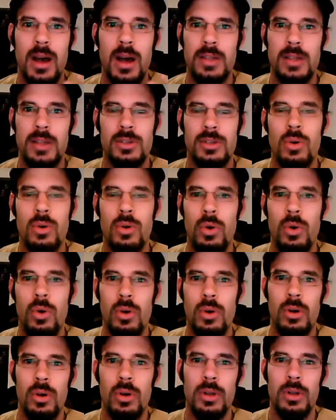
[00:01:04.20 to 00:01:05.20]
caused the
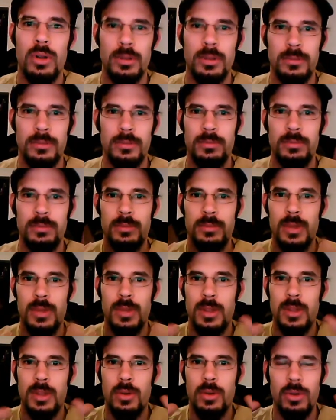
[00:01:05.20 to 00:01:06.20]
whole
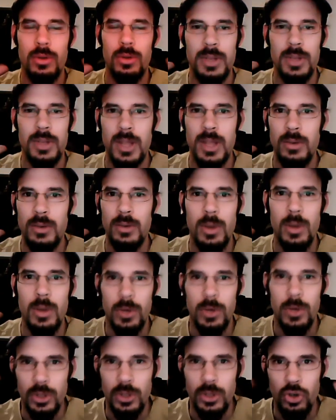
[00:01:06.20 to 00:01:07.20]
Nintendo
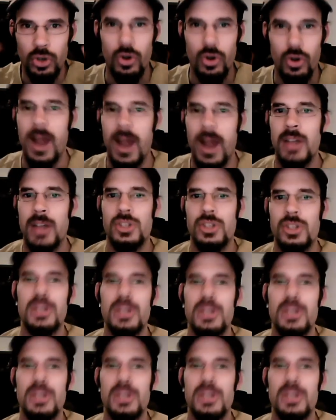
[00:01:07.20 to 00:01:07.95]
Network to crash,